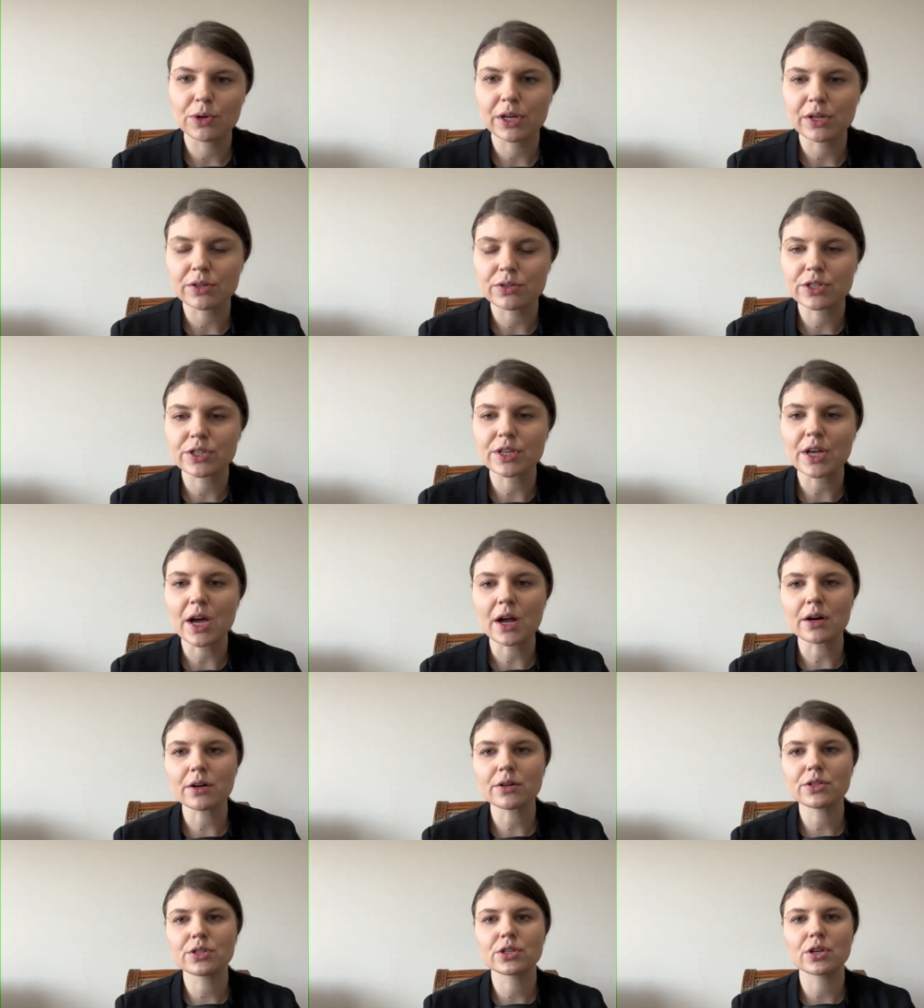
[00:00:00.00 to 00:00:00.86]
we can
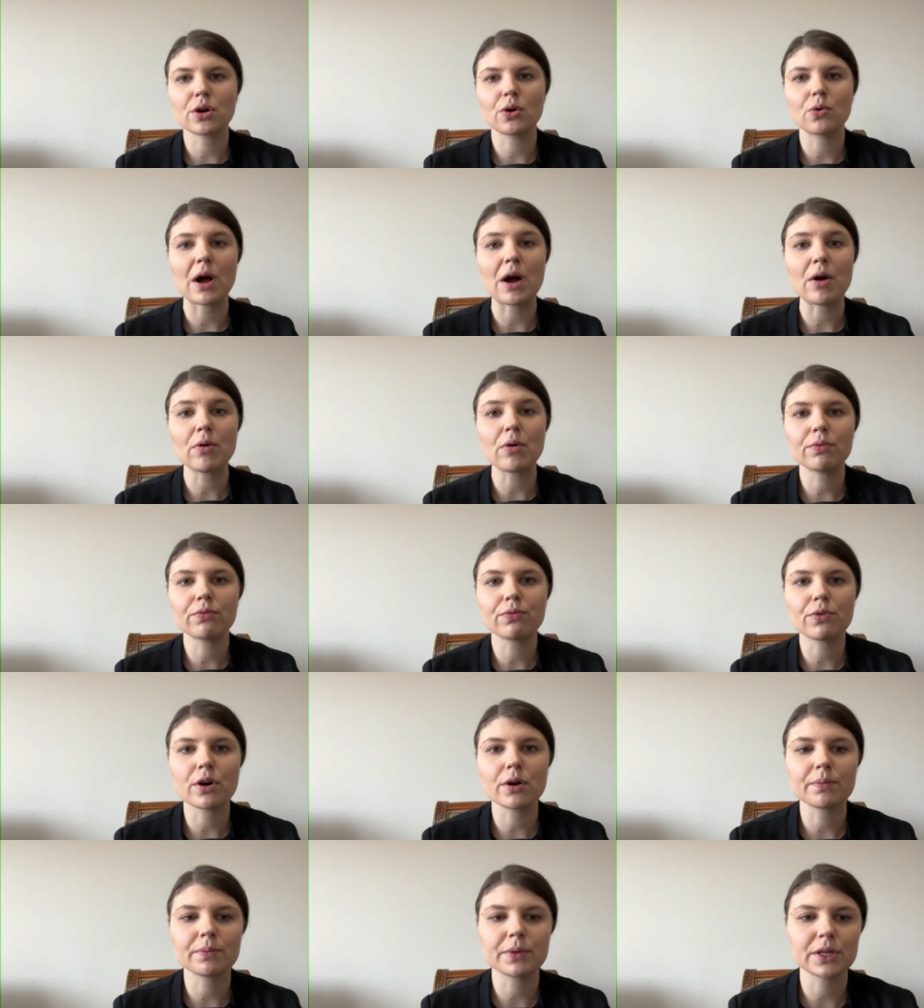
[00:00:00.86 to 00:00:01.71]
start so our
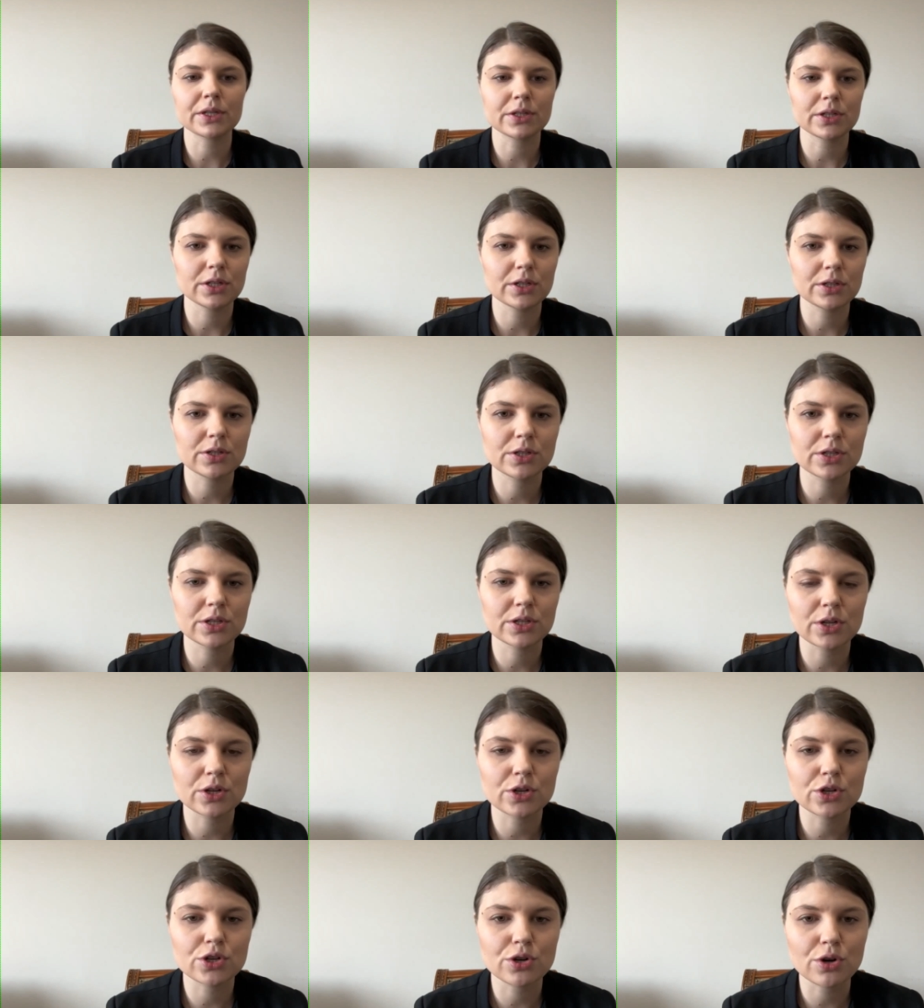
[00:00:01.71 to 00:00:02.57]
format it's
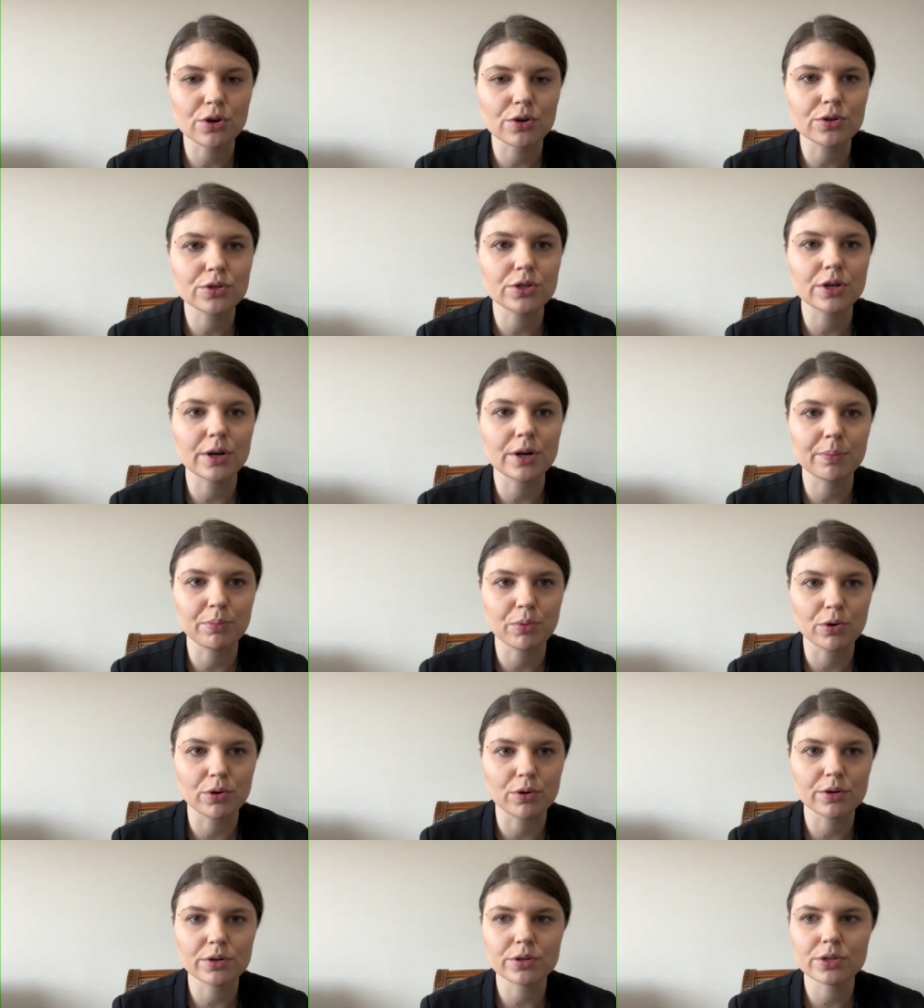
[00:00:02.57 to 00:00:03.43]
uh, short
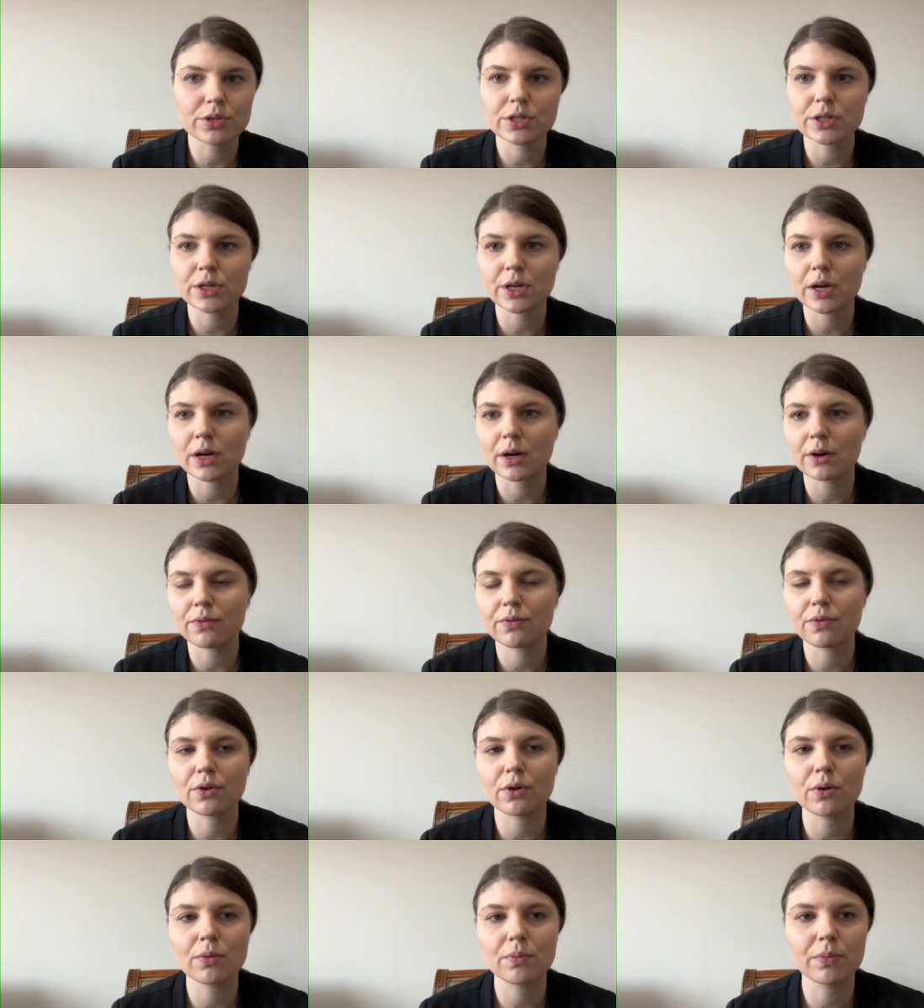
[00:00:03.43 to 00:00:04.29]
reports uh,
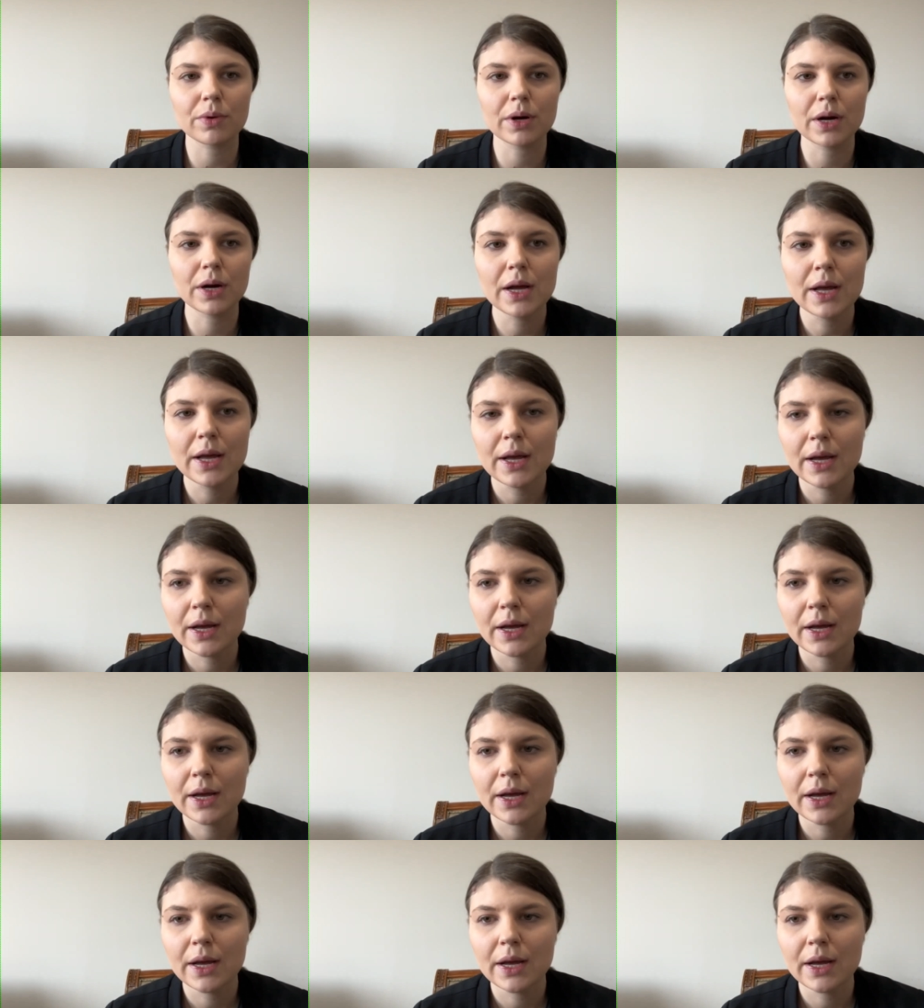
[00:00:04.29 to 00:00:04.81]
from